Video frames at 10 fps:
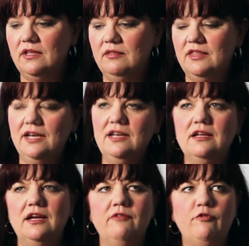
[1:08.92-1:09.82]
Then
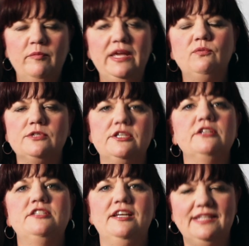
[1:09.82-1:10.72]
for me it was
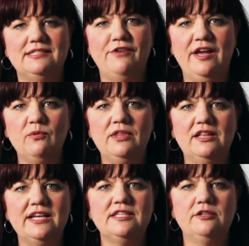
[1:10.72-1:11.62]
unsatisfying with the
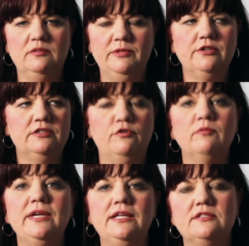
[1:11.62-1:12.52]
classical because for
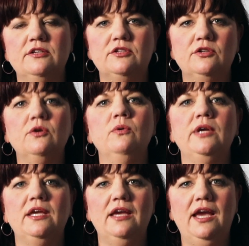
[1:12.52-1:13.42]
me it's not
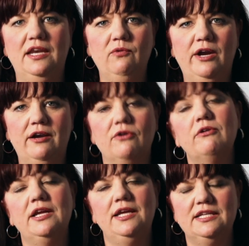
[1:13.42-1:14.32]
going anywhere,
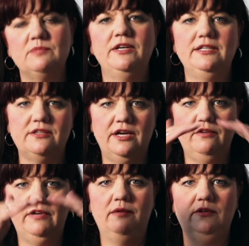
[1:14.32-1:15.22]
or it is, but it's kind
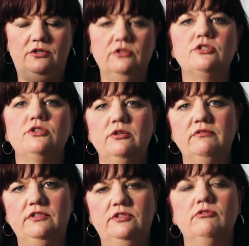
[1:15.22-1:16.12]
of a
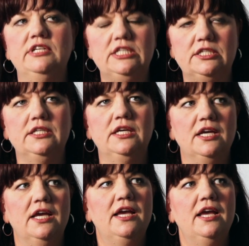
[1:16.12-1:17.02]
conserved tradition.
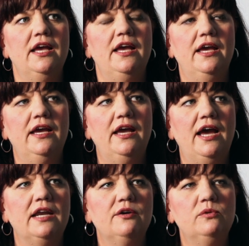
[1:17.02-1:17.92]

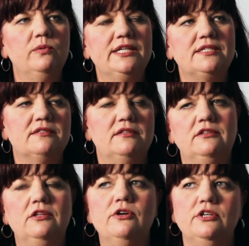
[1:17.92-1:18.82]
And I always
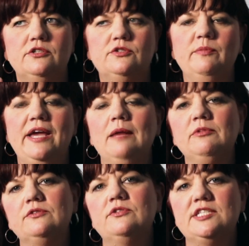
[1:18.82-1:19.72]
longed to be
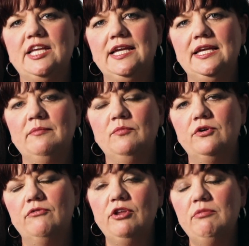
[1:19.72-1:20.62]
able to sing
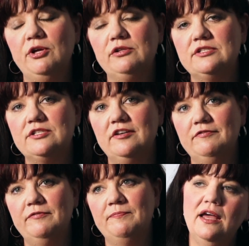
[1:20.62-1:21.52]
more rhythmical
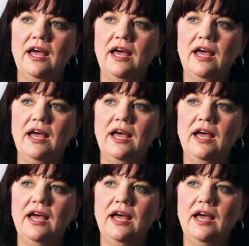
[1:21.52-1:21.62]
stuff.